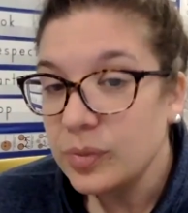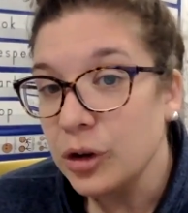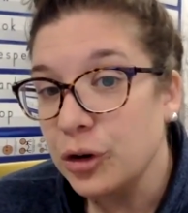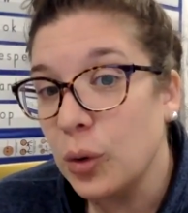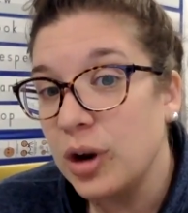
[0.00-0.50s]

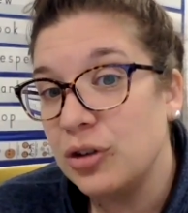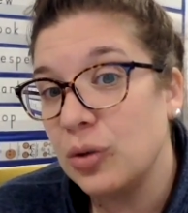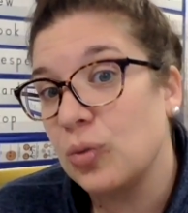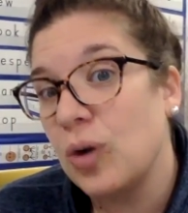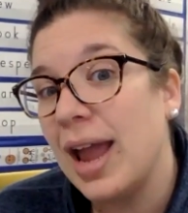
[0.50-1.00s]
you're going to
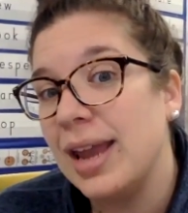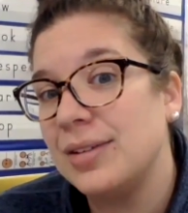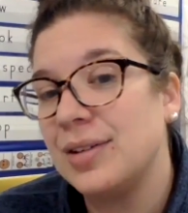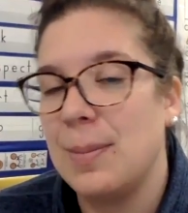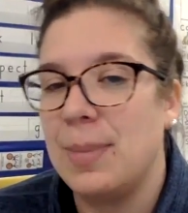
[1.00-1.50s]

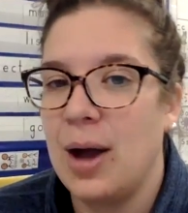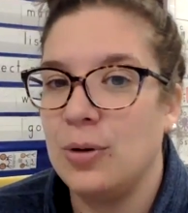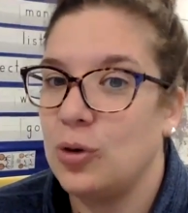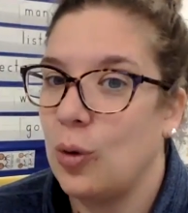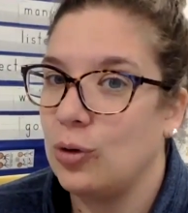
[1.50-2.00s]
write
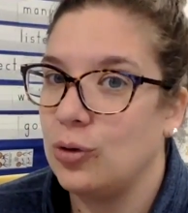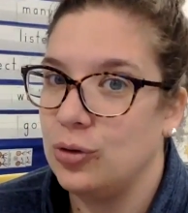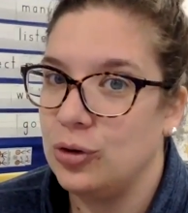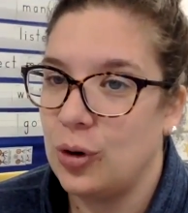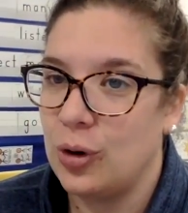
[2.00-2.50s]
about your
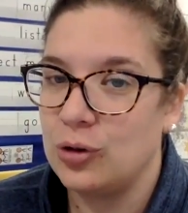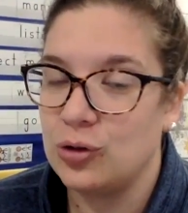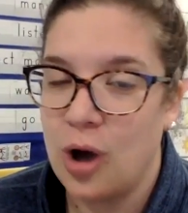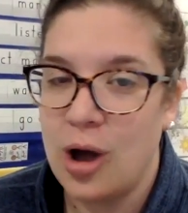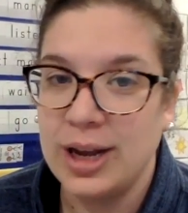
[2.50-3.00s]
your
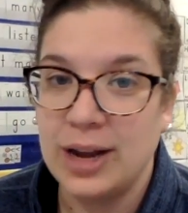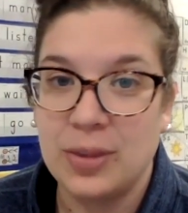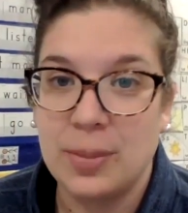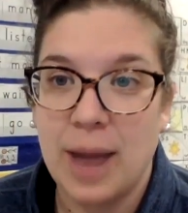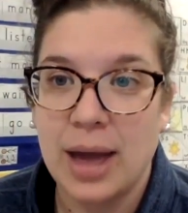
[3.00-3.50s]
drawing at
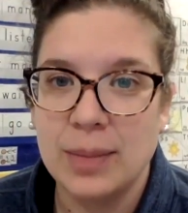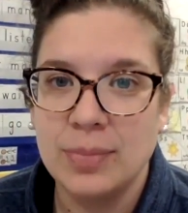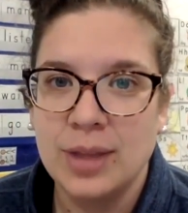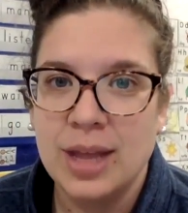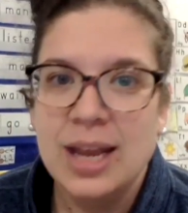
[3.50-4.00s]
the bottom,
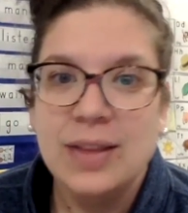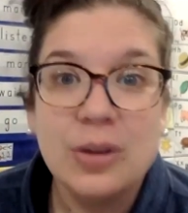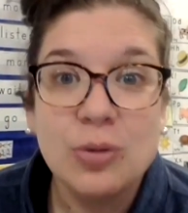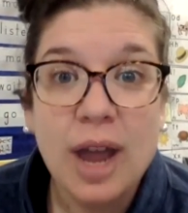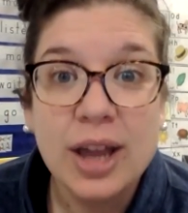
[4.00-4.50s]

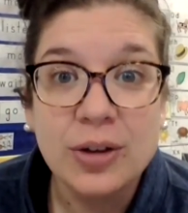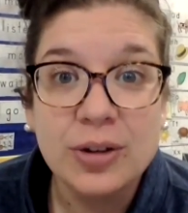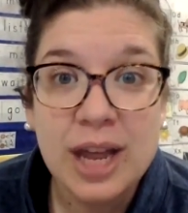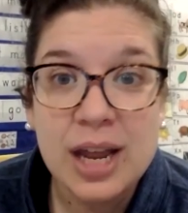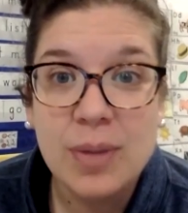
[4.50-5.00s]
then write your
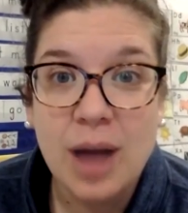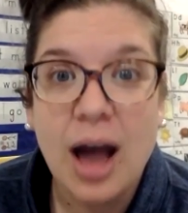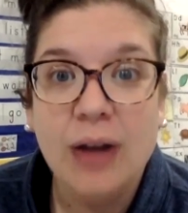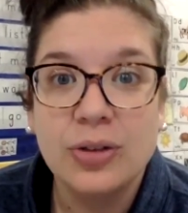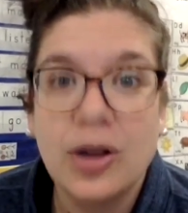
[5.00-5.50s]
name
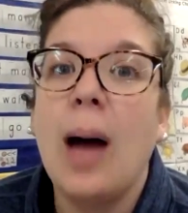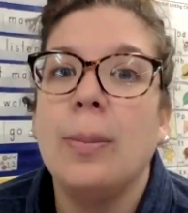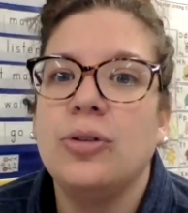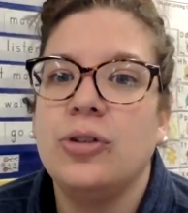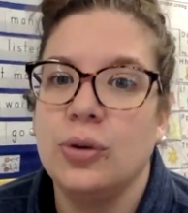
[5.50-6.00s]
on
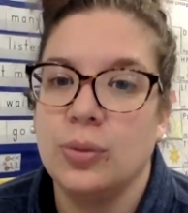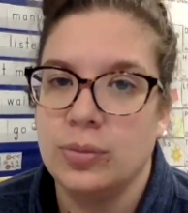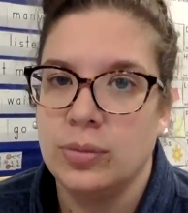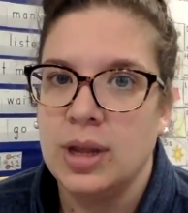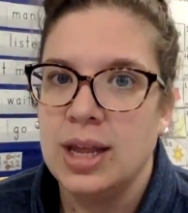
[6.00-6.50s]
top too.
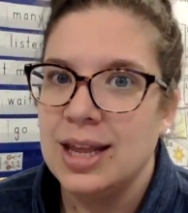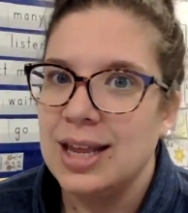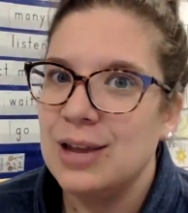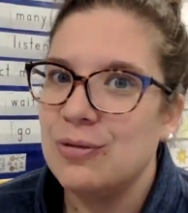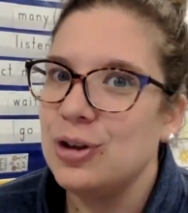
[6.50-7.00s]

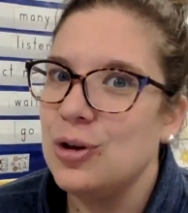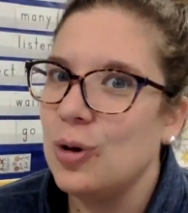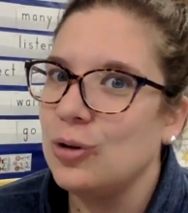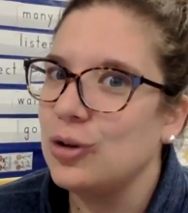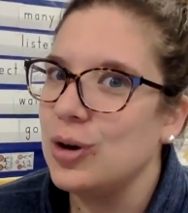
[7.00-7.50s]
If you
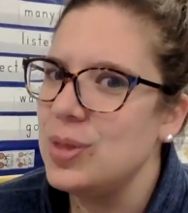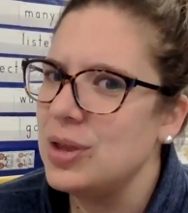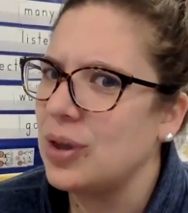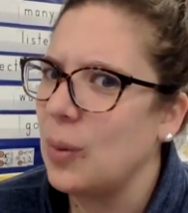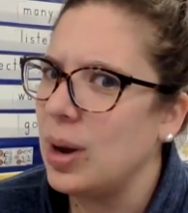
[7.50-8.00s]
are doing
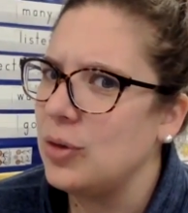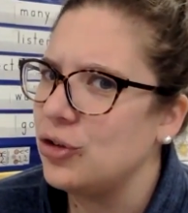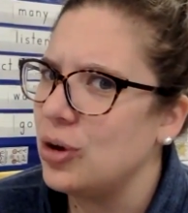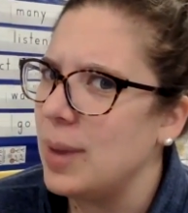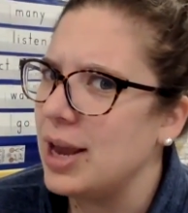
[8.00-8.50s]
this, I want
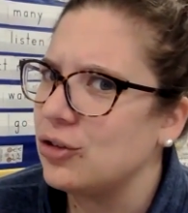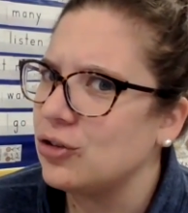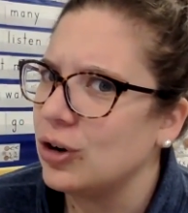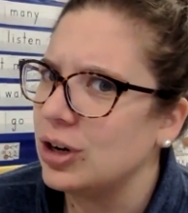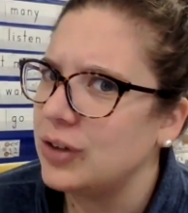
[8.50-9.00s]
you to make
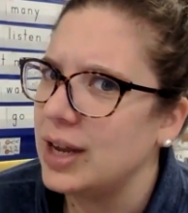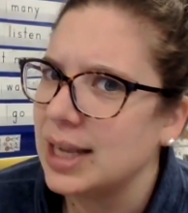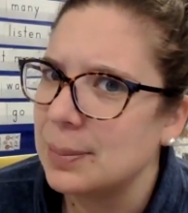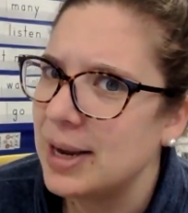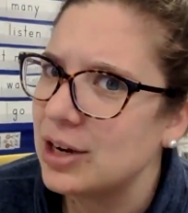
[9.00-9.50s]
sure to take
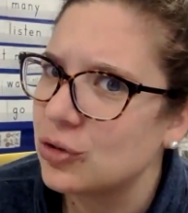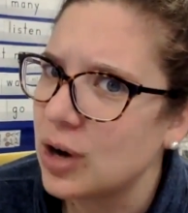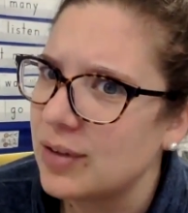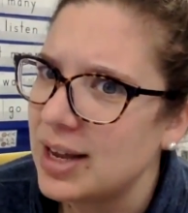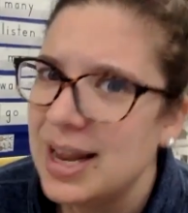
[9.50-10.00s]
a picture
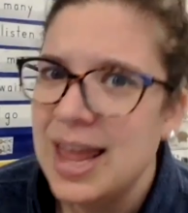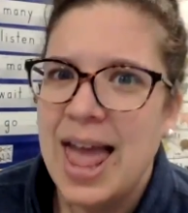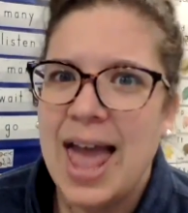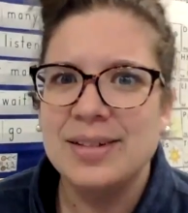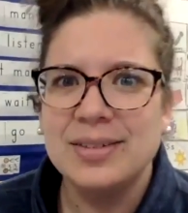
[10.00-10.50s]
of it
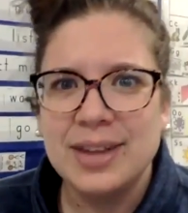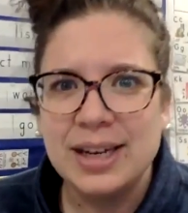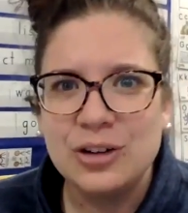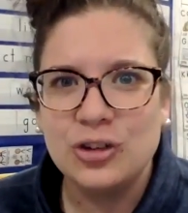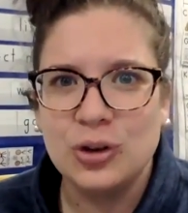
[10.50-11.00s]
and
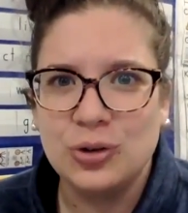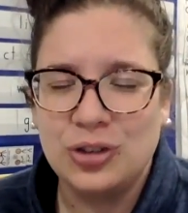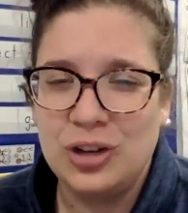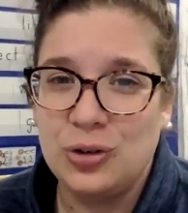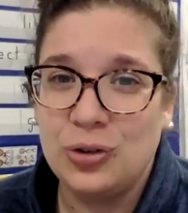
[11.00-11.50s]
send it to your
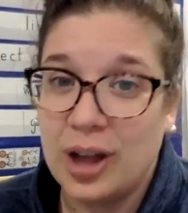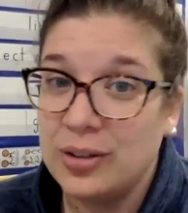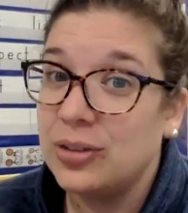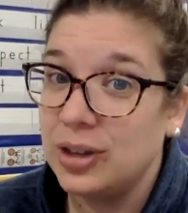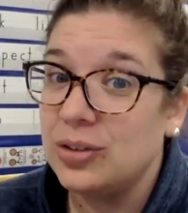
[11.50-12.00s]
teachers
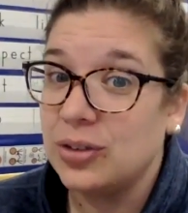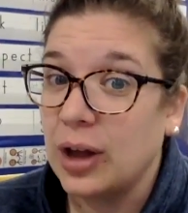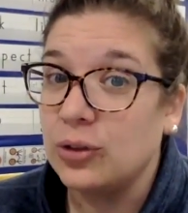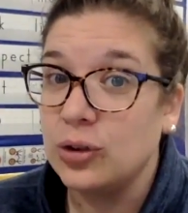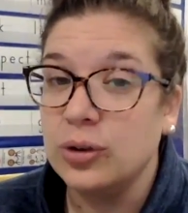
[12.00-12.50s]
on
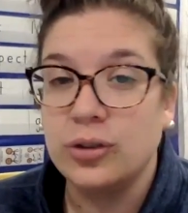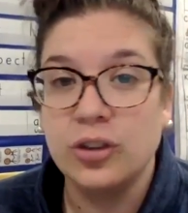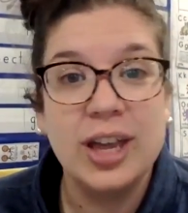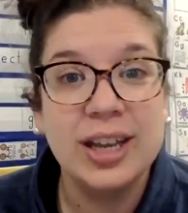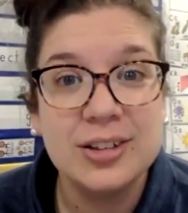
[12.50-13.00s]
Seesaw too, so
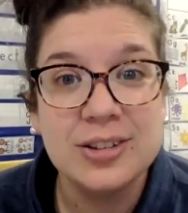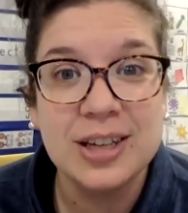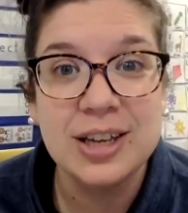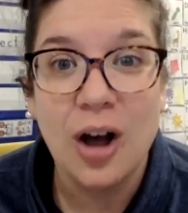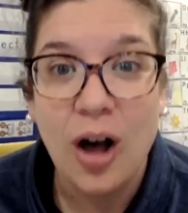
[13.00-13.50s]
they can
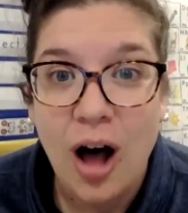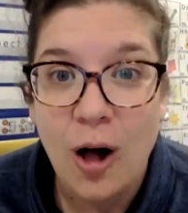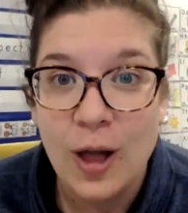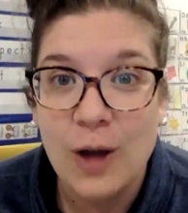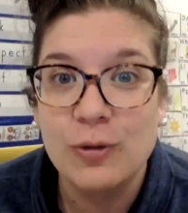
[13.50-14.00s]
see
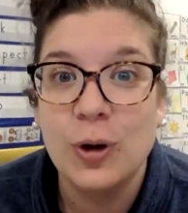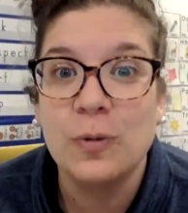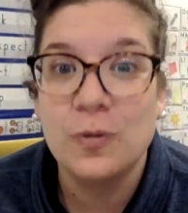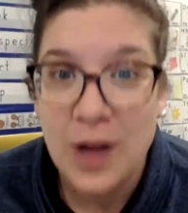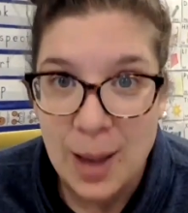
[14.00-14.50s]
all of your
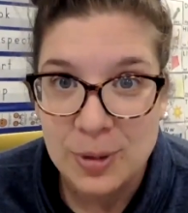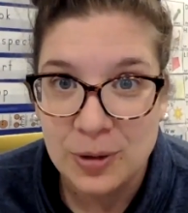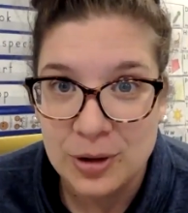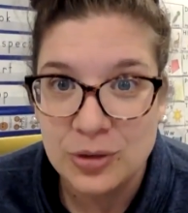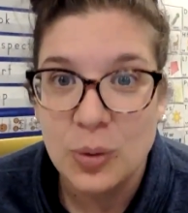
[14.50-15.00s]

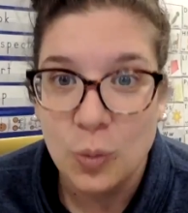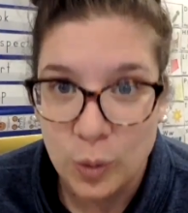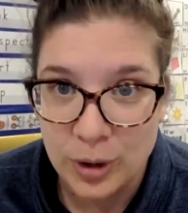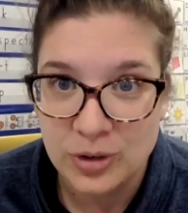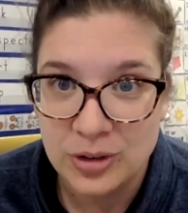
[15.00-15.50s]
fabulous
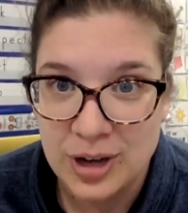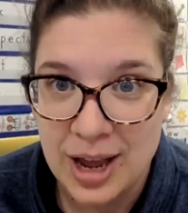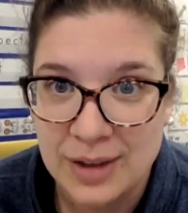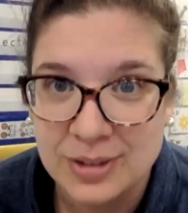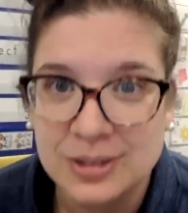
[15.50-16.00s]
work today.